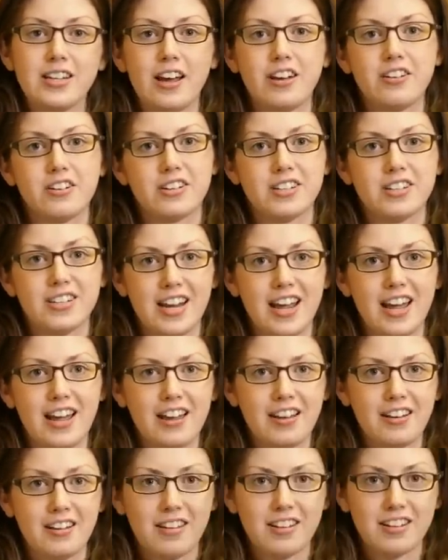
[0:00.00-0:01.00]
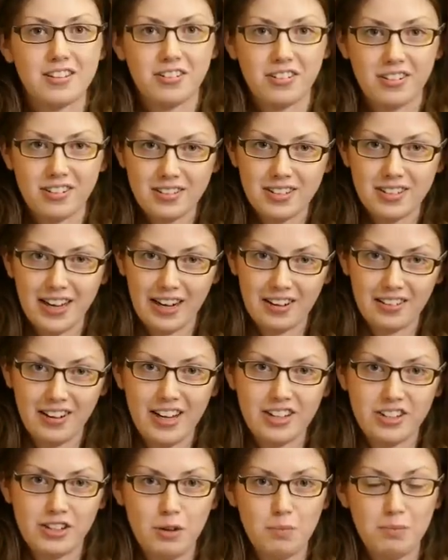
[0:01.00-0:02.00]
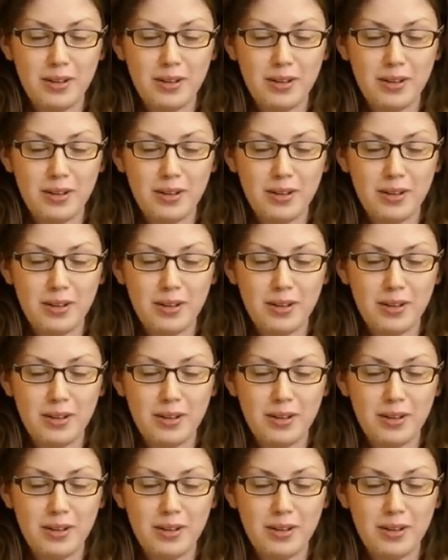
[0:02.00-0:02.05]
to understand the sort of technological